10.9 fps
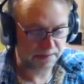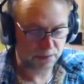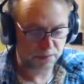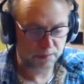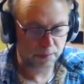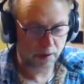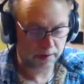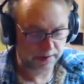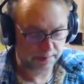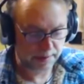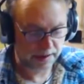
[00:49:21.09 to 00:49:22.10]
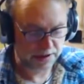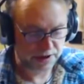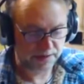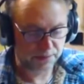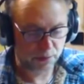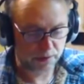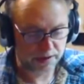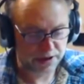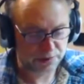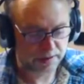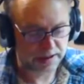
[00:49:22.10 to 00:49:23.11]
naval part of the American Civil
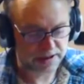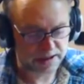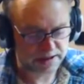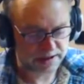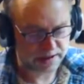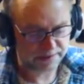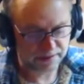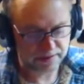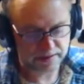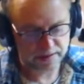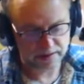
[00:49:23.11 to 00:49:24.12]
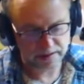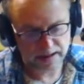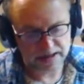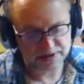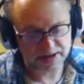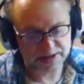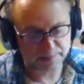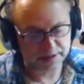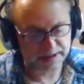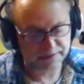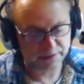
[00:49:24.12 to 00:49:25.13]
War in this one. It's a different
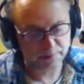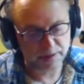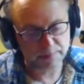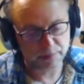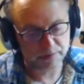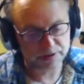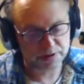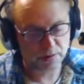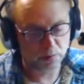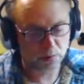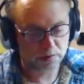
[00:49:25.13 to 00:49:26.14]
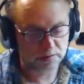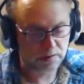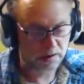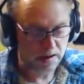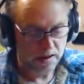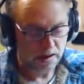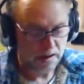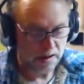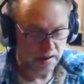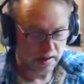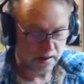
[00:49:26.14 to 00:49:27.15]
essays by different people. It's not one
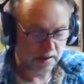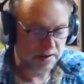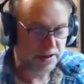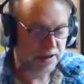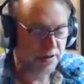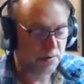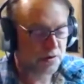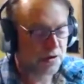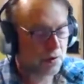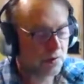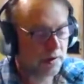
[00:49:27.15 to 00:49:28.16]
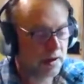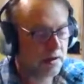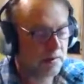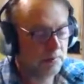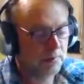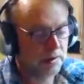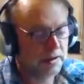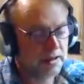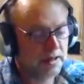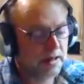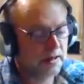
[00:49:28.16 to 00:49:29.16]
continuous story,
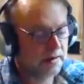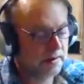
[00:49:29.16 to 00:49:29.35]
but